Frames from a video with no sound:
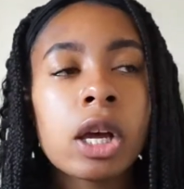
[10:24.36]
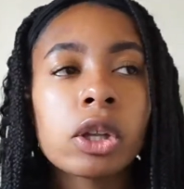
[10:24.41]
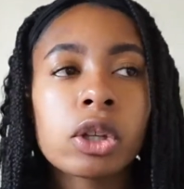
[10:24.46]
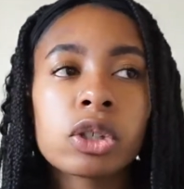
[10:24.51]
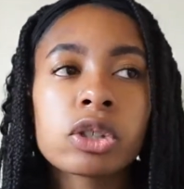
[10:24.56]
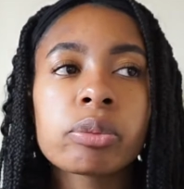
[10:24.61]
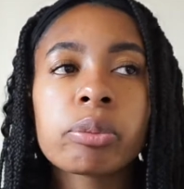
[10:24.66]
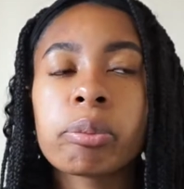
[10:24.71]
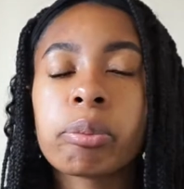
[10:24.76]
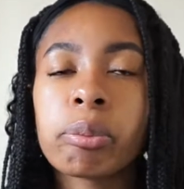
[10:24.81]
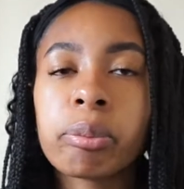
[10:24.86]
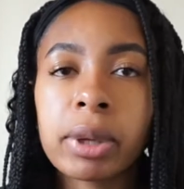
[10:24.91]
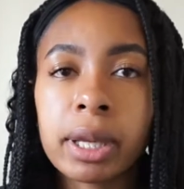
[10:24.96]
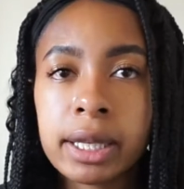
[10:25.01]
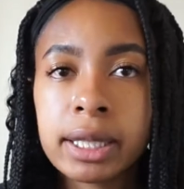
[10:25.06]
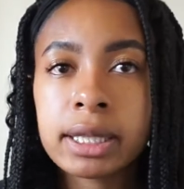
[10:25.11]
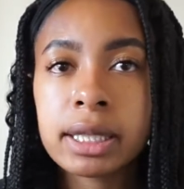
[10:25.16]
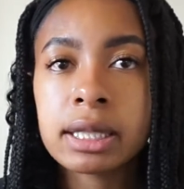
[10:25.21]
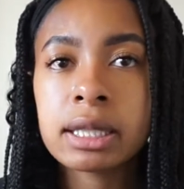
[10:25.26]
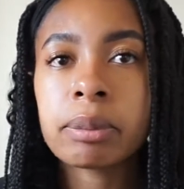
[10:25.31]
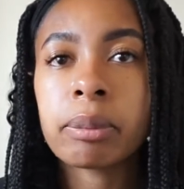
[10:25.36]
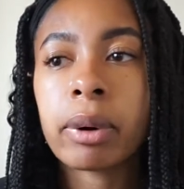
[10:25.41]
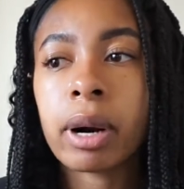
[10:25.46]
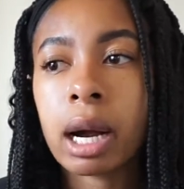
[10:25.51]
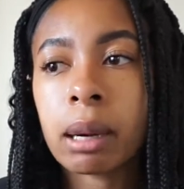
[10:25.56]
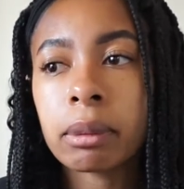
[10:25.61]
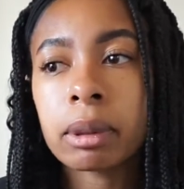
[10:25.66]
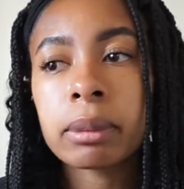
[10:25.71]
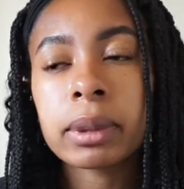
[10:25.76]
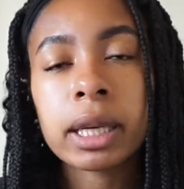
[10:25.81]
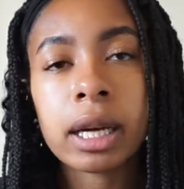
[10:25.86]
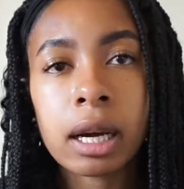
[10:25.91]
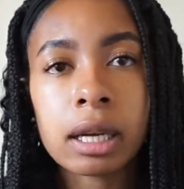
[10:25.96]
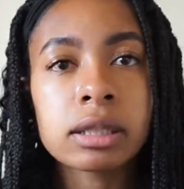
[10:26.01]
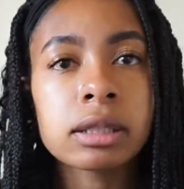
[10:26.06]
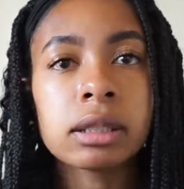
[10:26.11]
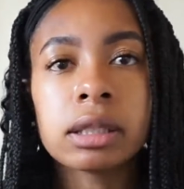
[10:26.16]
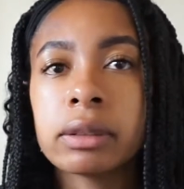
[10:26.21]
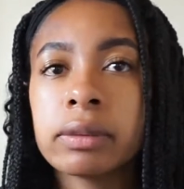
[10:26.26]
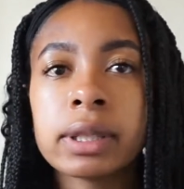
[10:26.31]
those places probably
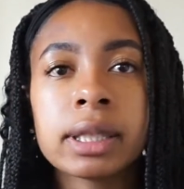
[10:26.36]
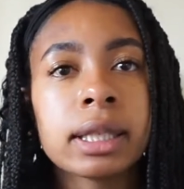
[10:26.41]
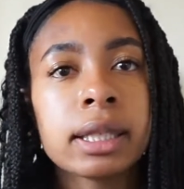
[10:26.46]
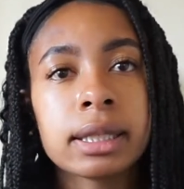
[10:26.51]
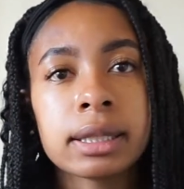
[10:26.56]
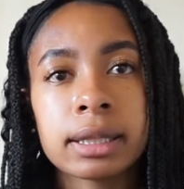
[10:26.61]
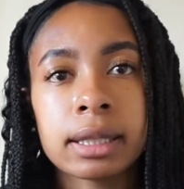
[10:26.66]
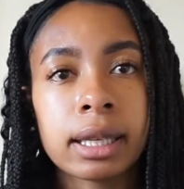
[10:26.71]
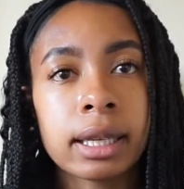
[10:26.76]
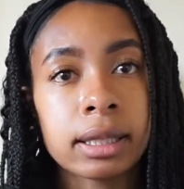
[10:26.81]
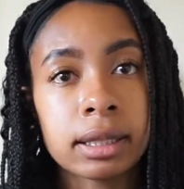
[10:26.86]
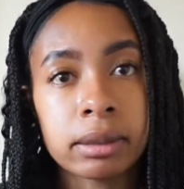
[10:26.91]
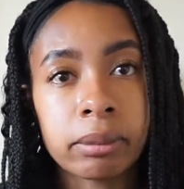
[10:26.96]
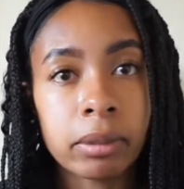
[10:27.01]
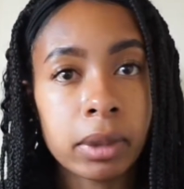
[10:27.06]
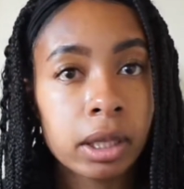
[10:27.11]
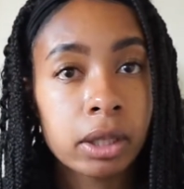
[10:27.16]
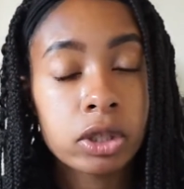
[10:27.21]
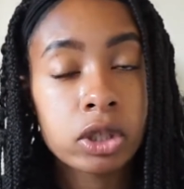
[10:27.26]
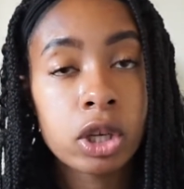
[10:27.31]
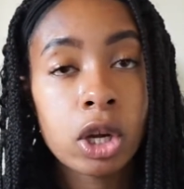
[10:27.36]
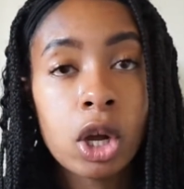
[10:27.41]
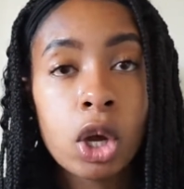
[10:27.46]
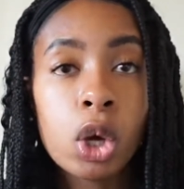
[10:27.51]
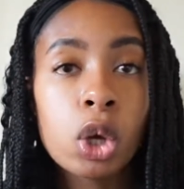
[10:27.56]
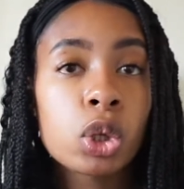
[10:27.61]
cost of living isn't as much.